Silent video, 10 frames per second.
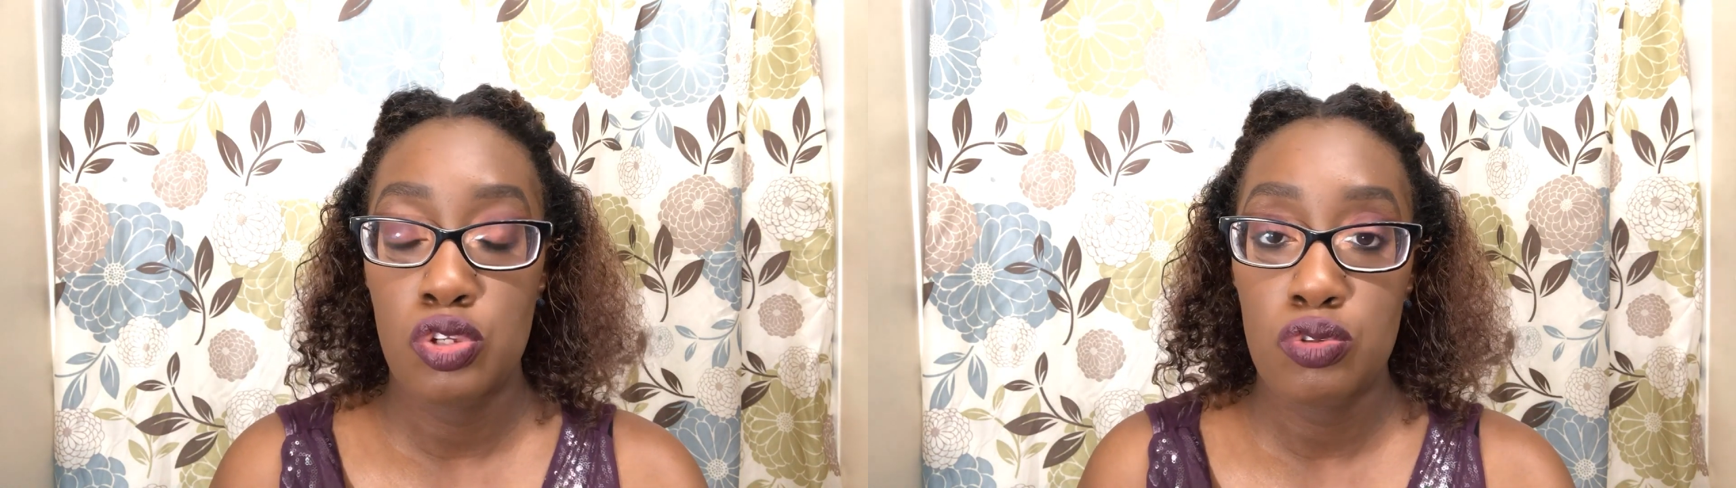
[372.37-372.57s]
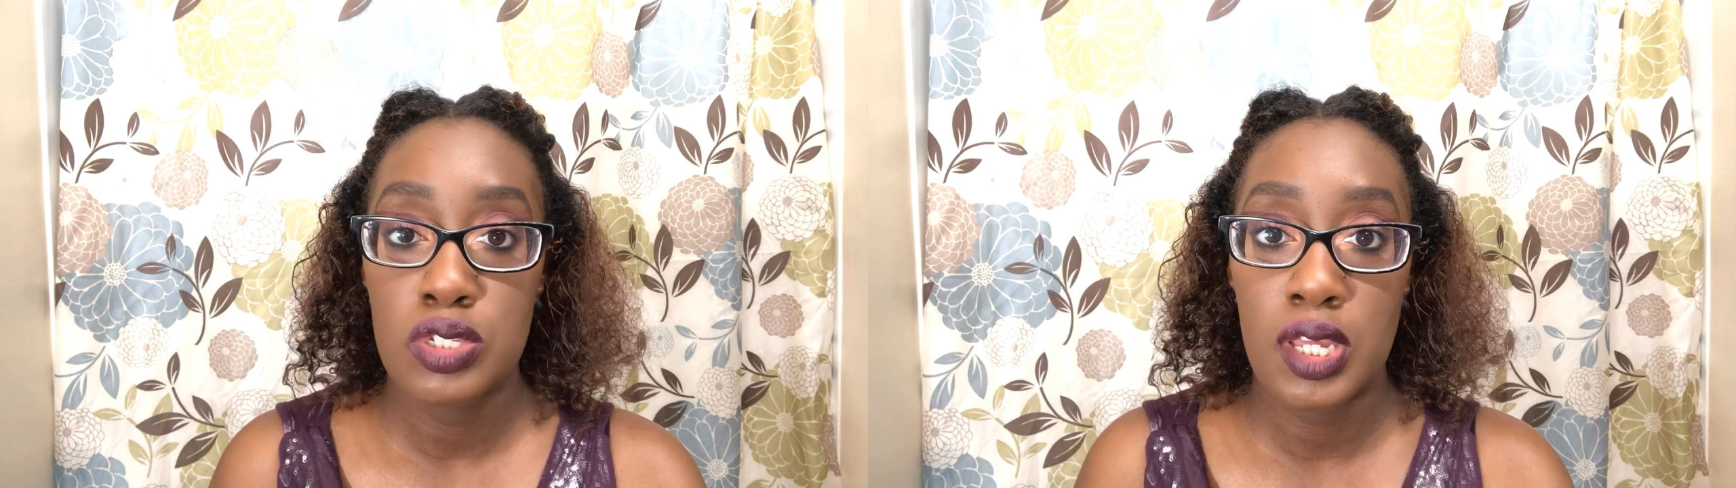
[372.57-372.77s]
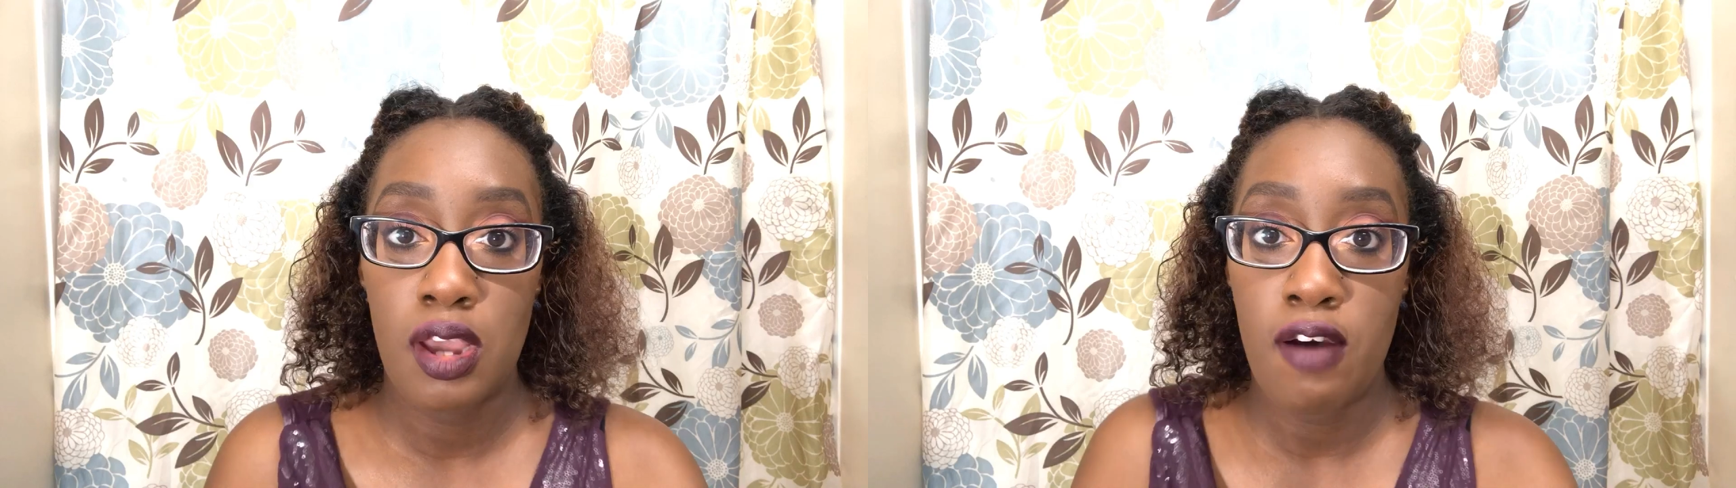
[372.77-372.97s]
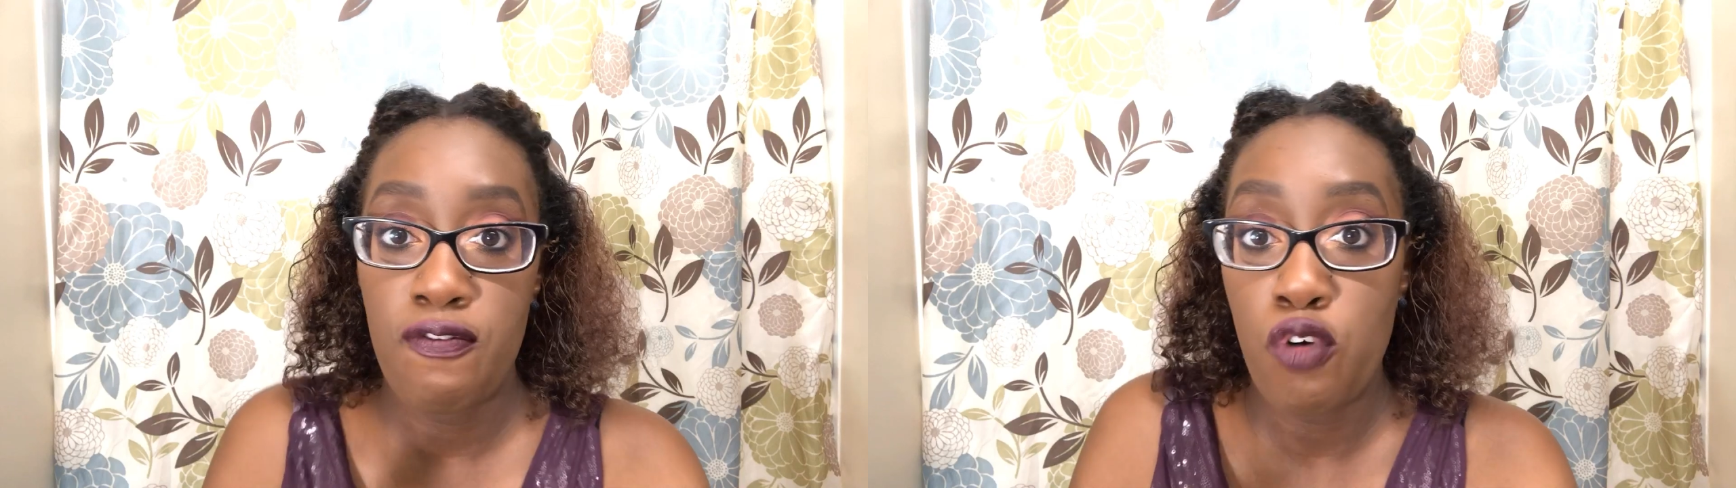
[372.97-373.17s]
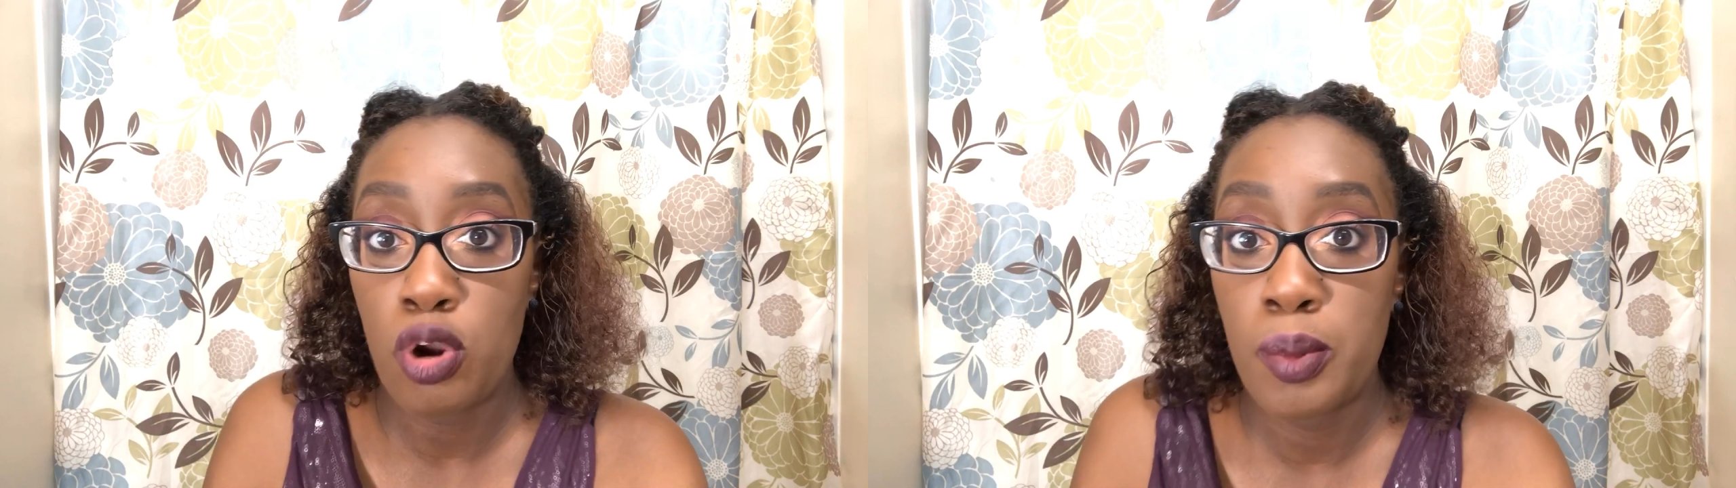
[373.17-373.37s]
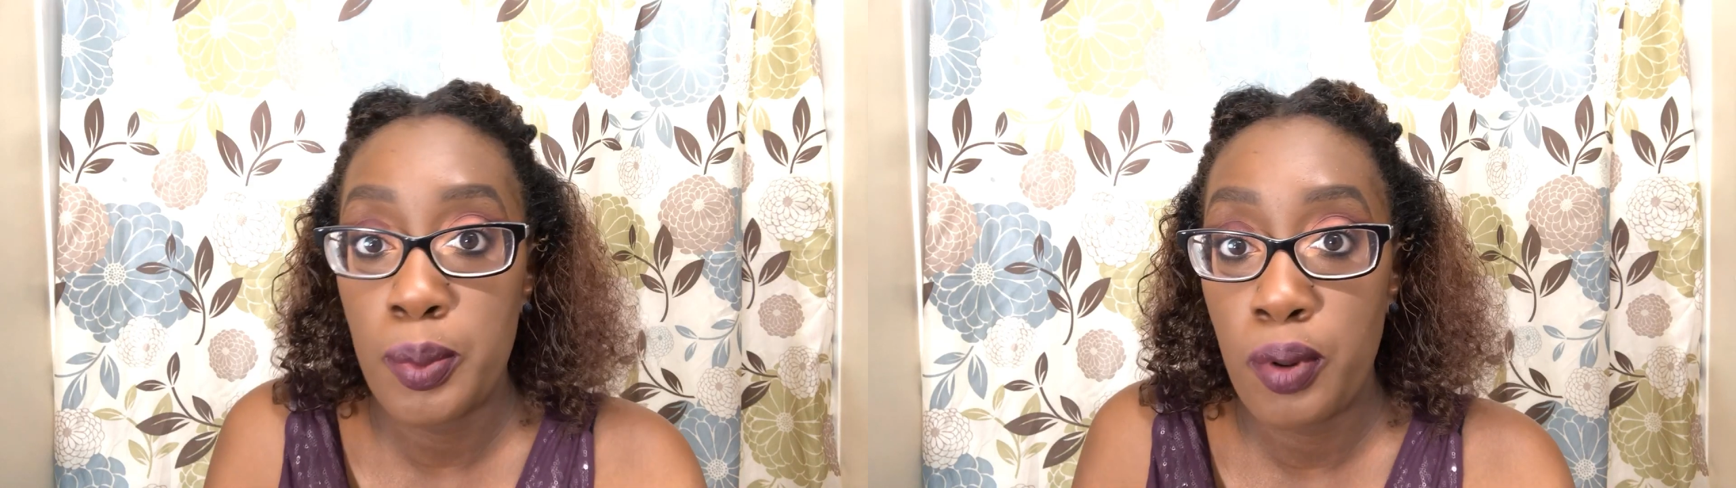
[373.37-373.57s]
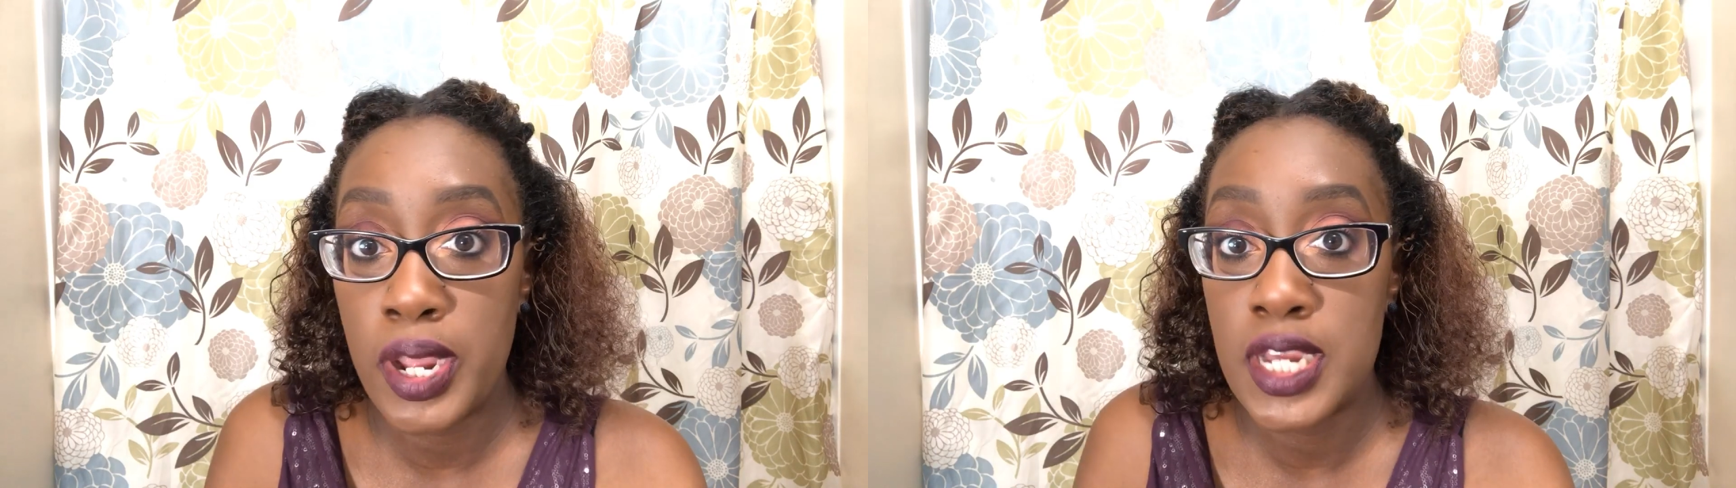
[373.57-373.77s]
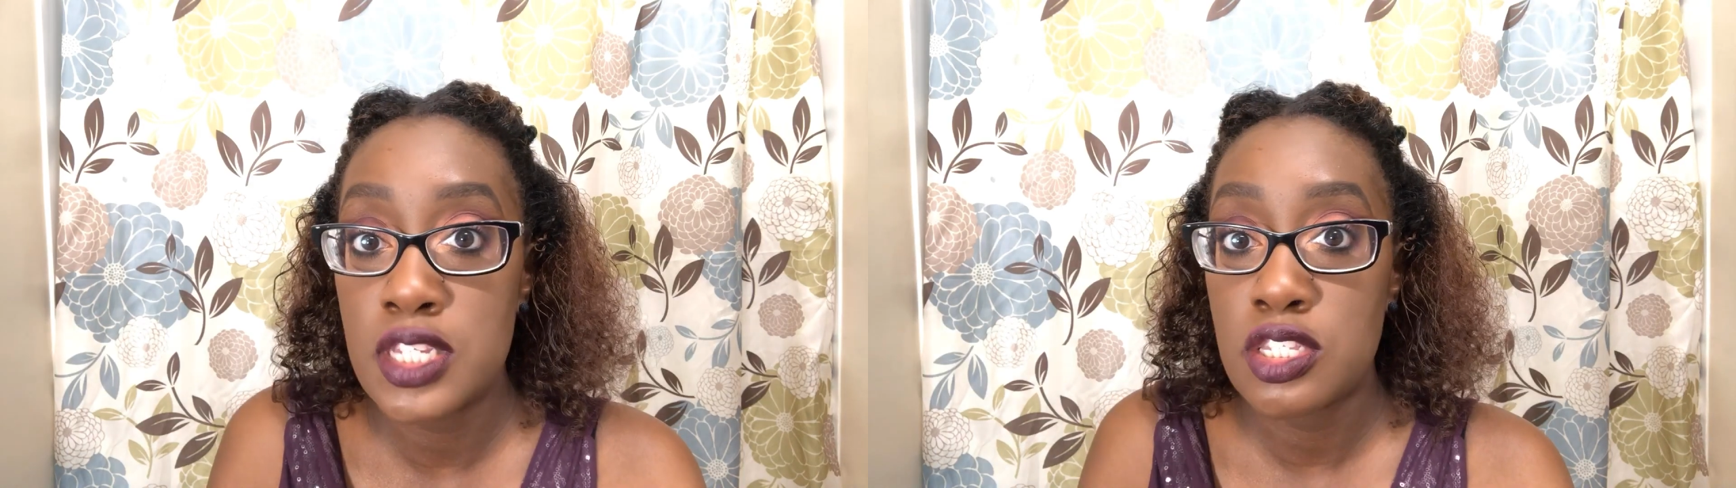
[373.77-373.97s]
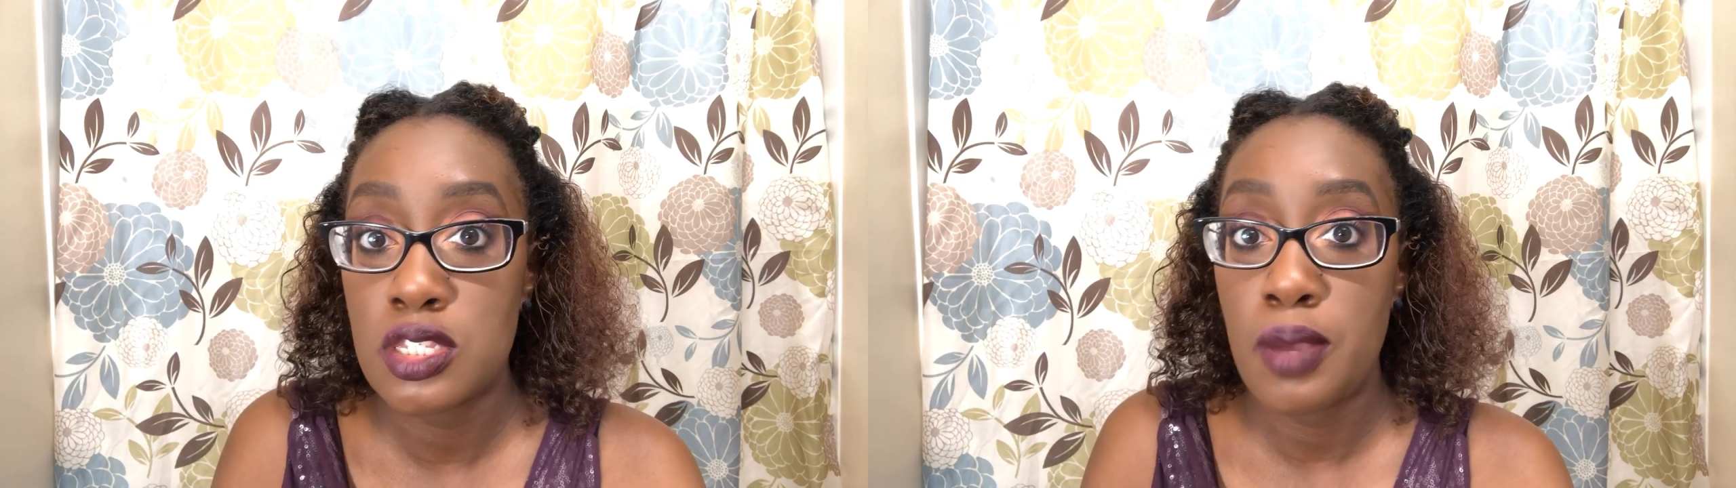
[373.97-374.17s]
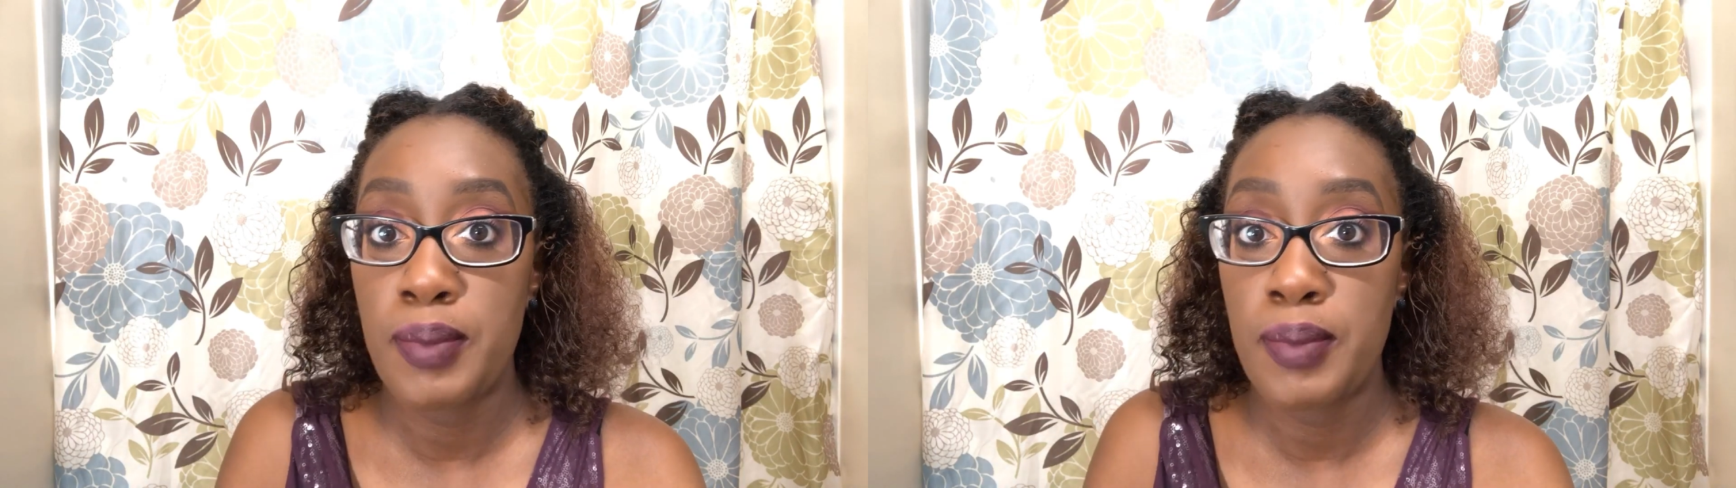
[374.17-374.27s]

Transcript: using affordable brands